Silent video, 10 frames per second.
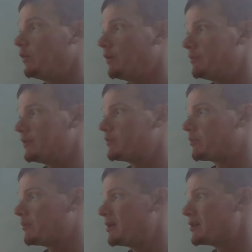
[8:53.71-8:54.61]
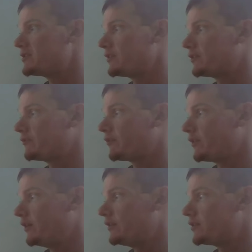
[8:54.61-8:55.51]
We will be the premier center for
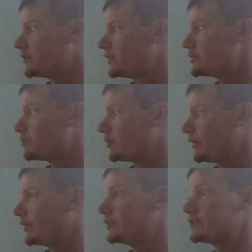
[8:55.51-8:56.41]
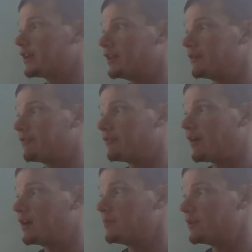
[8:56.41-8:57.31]
the interdisciplinary study of
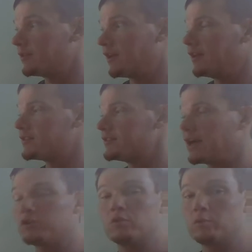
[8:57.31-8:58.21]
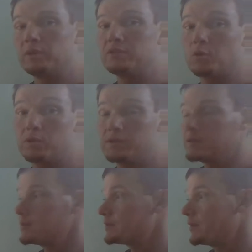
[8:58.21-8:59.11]
environment and its natural
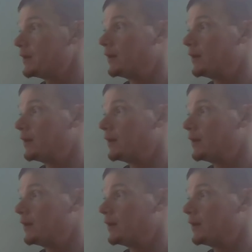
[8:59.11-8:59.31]
resources.